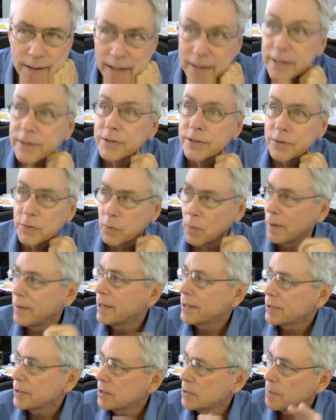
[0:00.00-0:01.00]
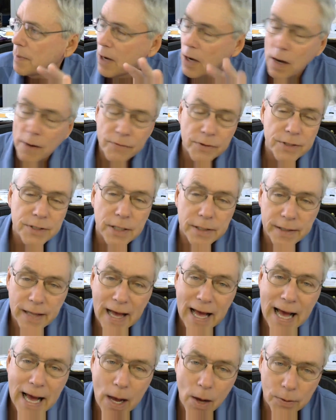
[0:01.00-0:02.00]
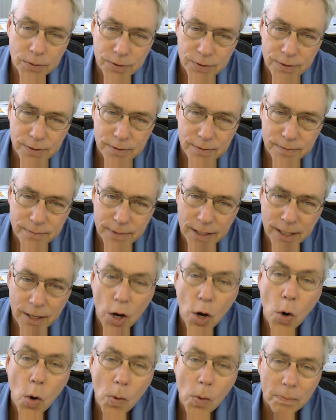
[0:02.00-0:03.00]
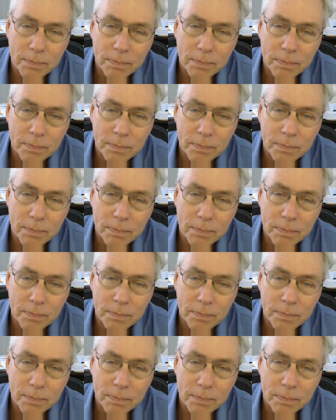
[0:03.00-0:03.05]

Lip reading: Yeah, this is my office at the house at home.